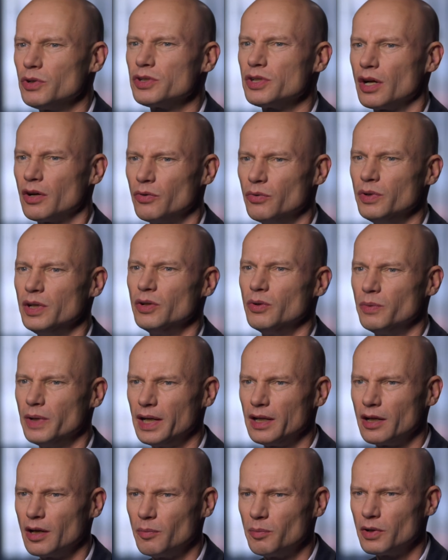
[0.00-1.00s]
was our real
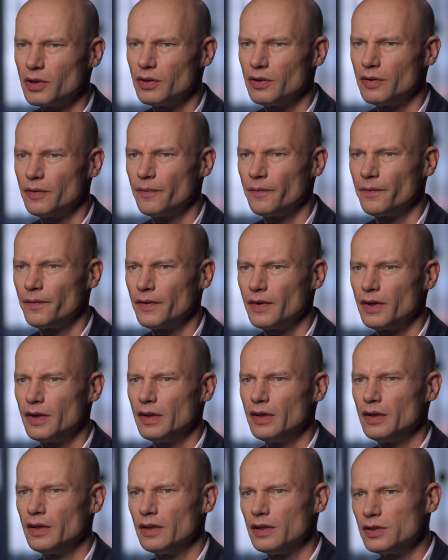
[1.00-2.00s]
wake up call.
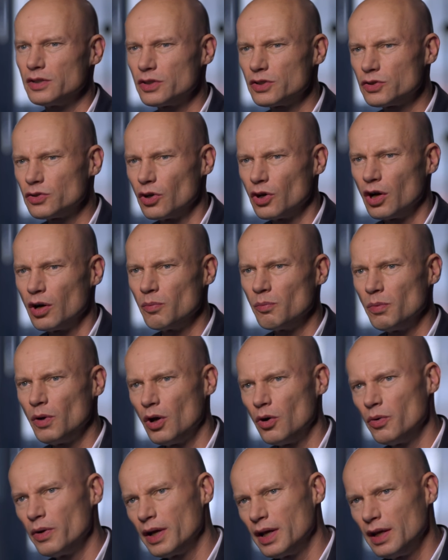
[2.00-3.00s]
A storm
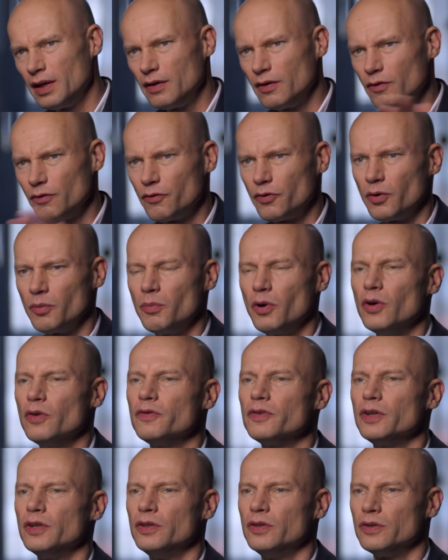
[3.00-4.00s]
blowing in from
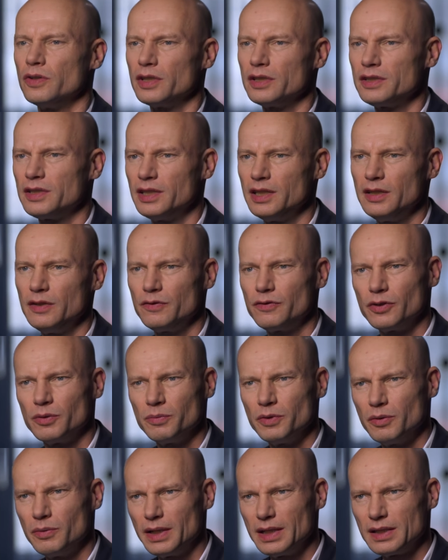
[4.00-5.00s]
over the North Sea from the